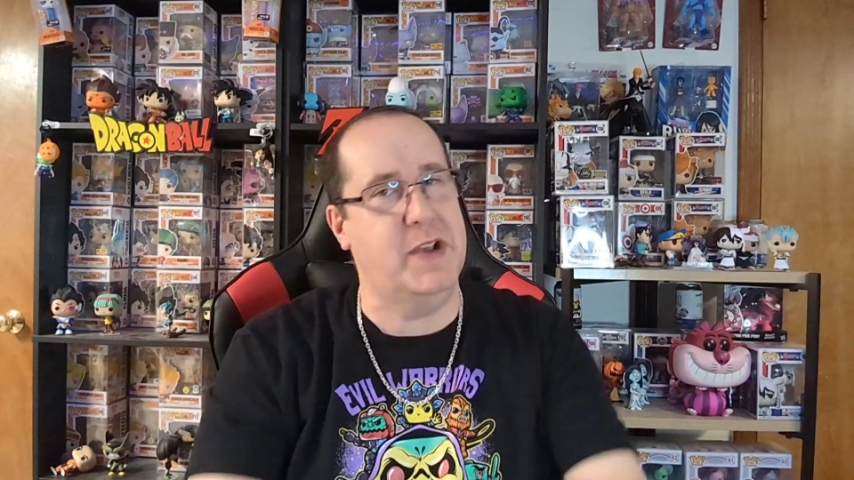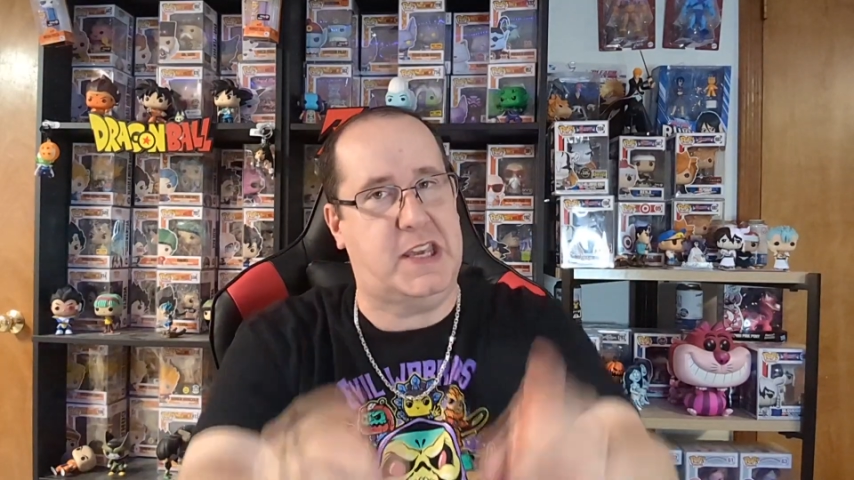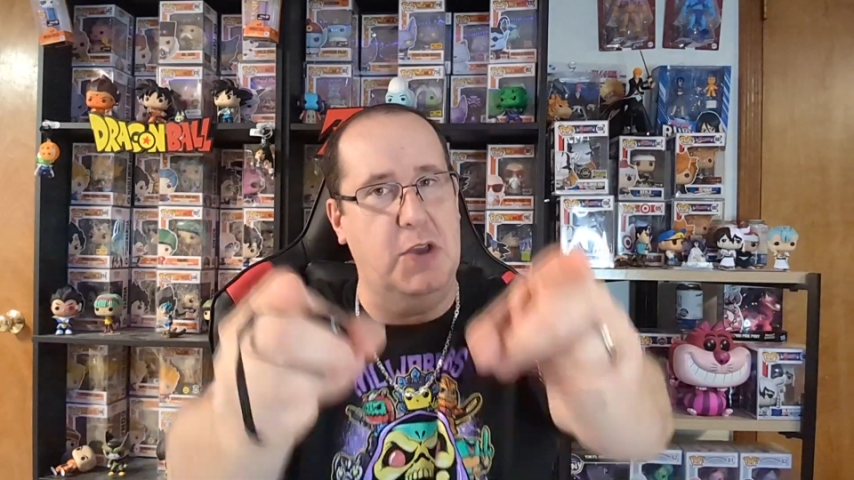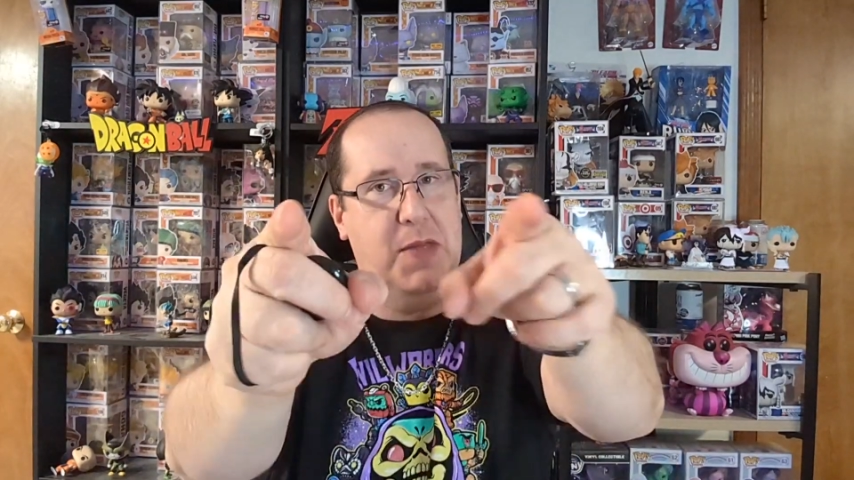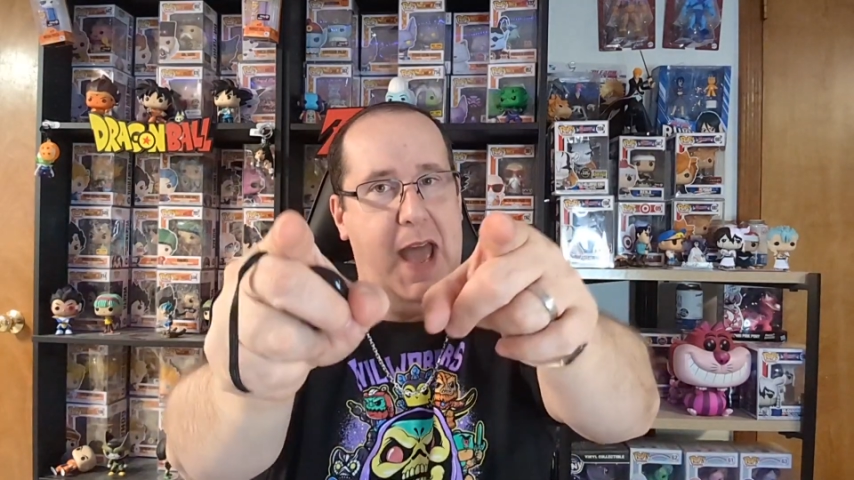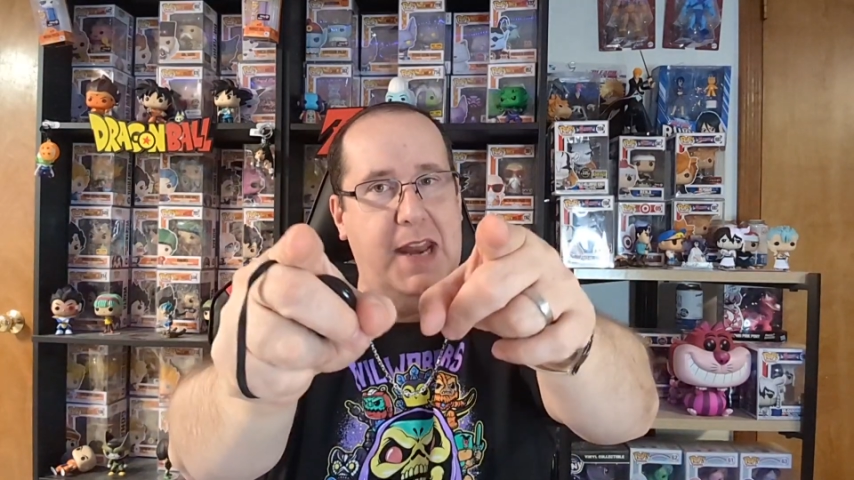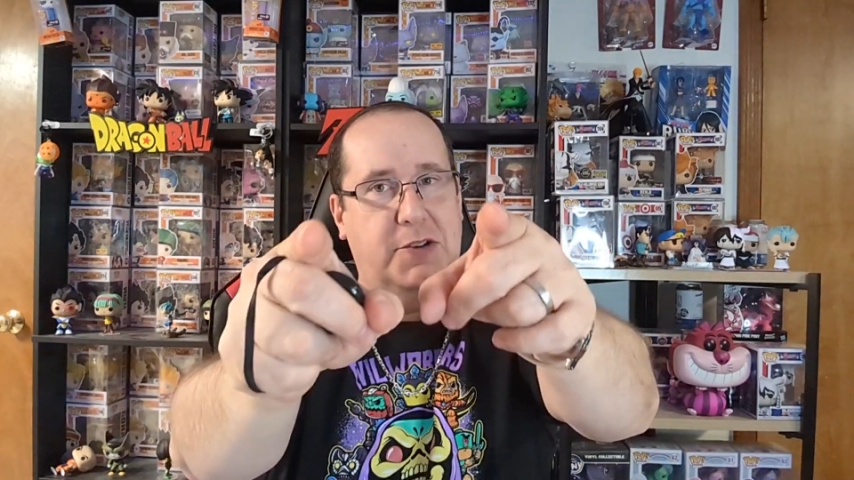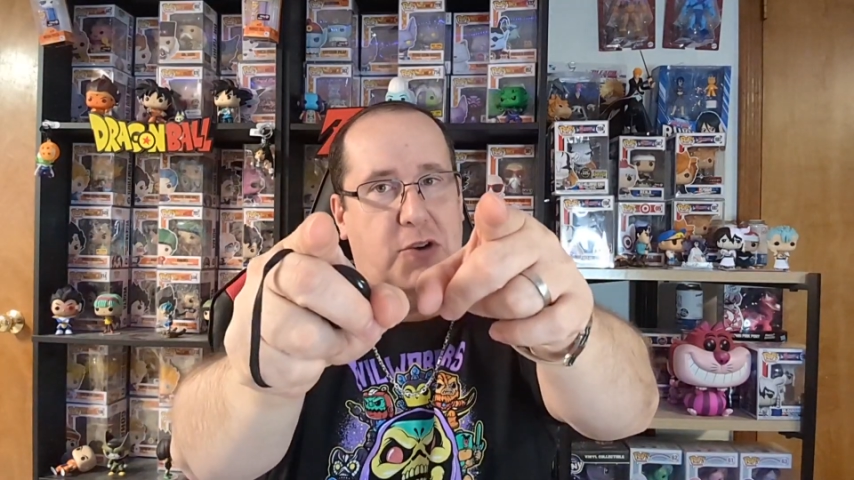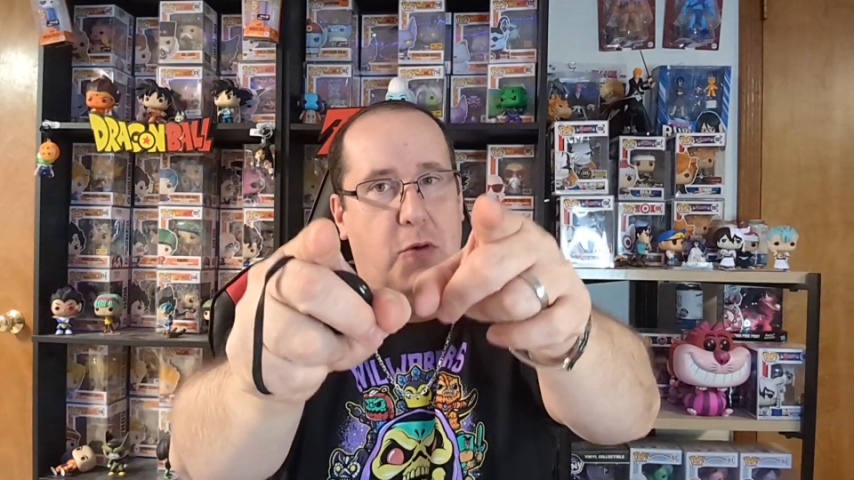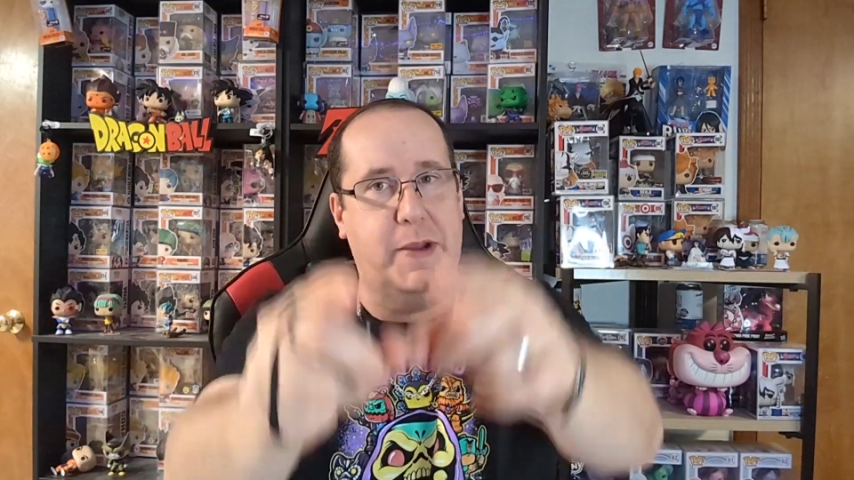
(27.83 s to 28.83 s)
We cue that
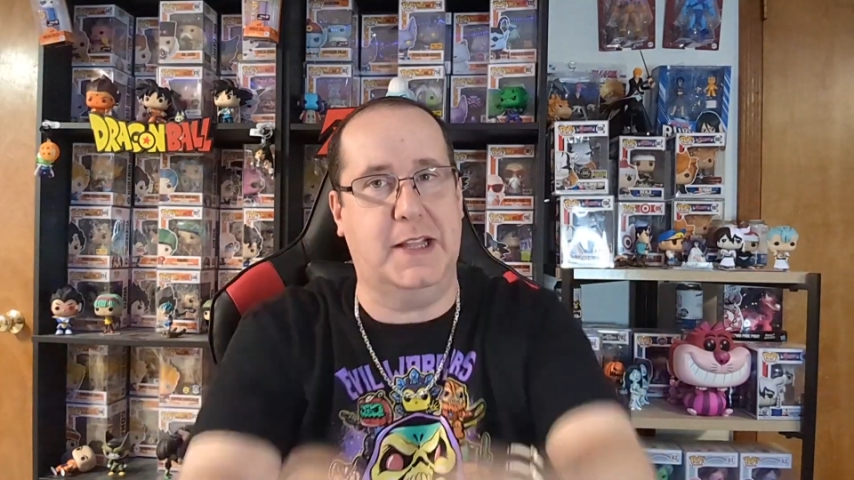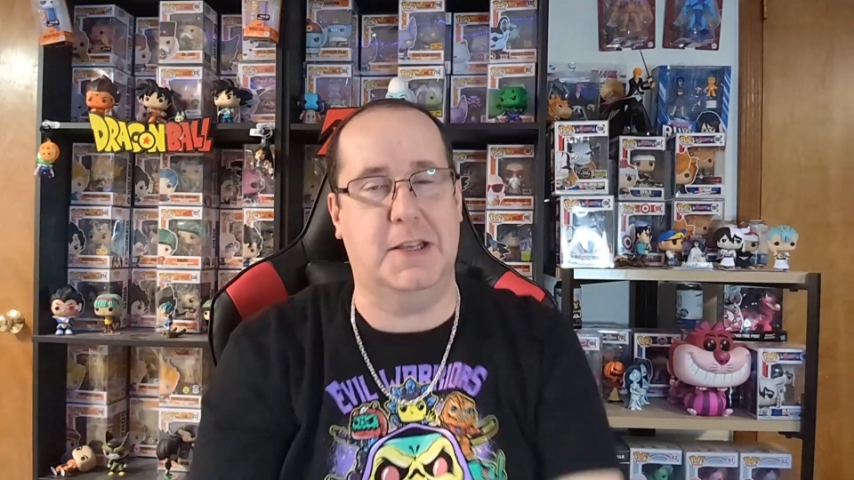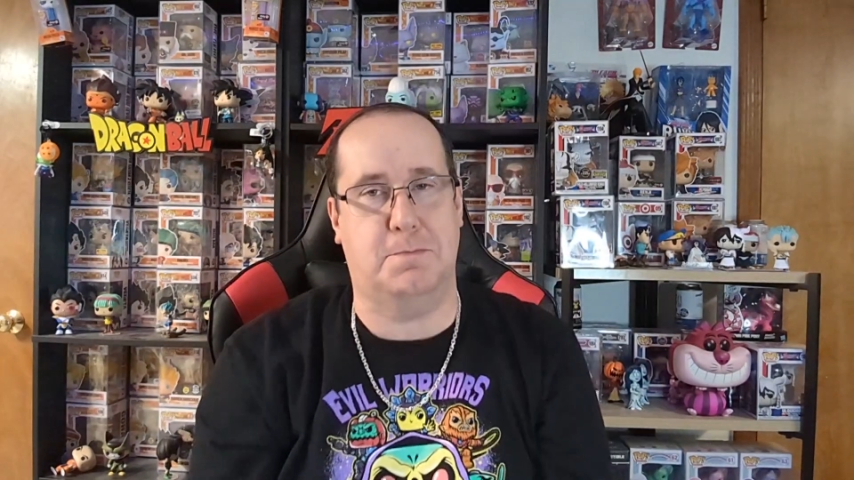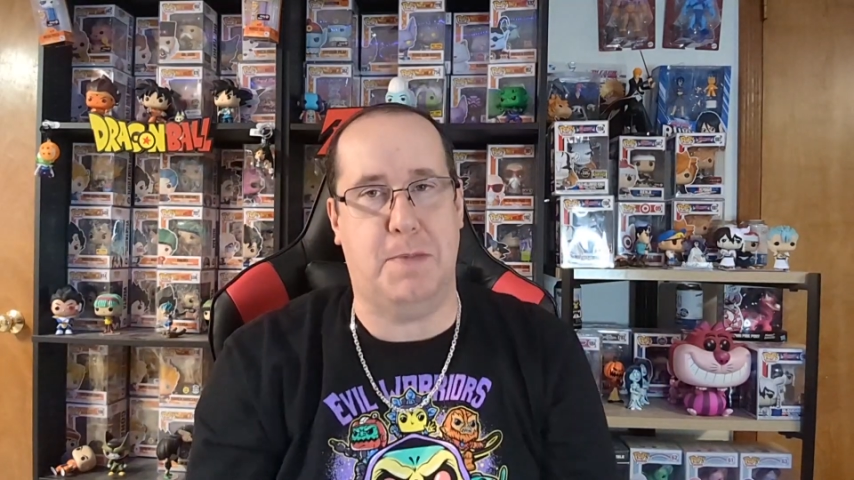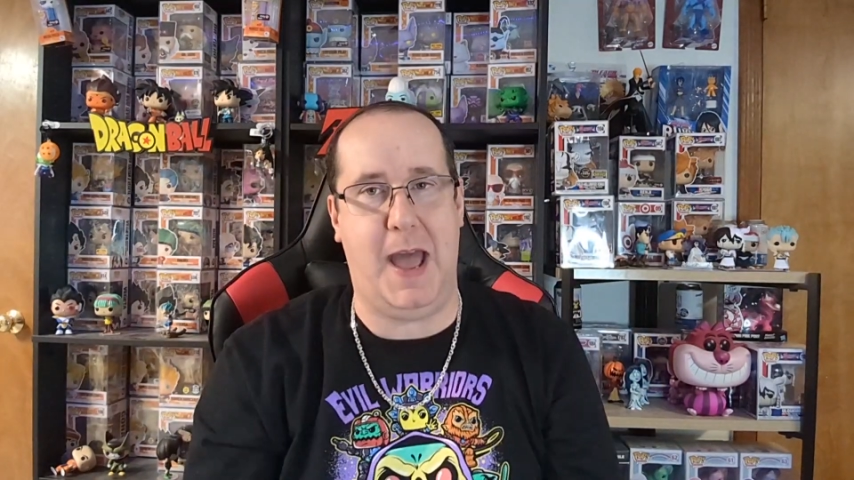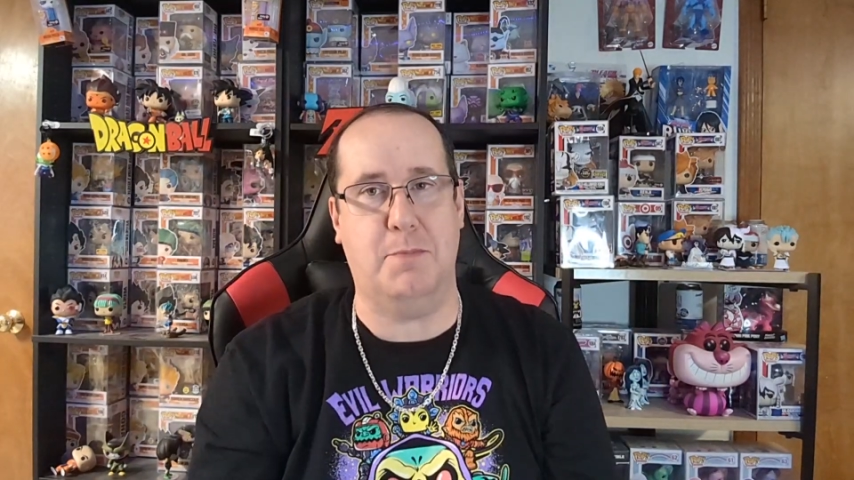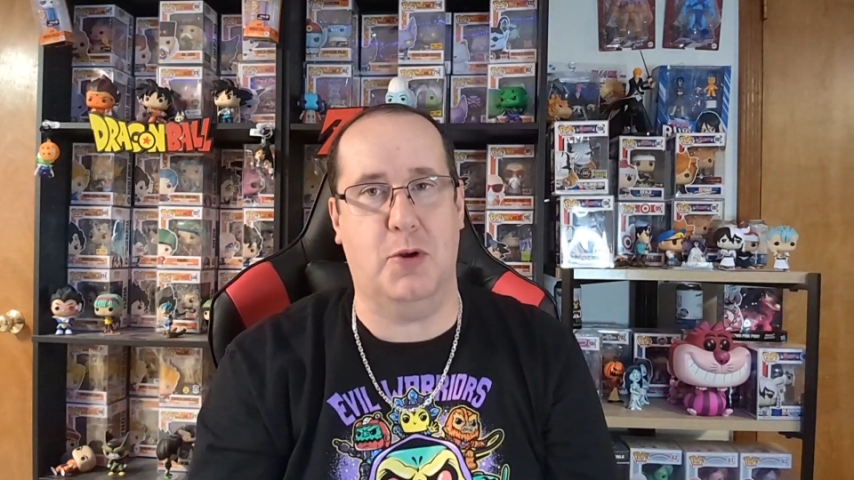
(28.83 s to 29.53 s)
intro. We get this bad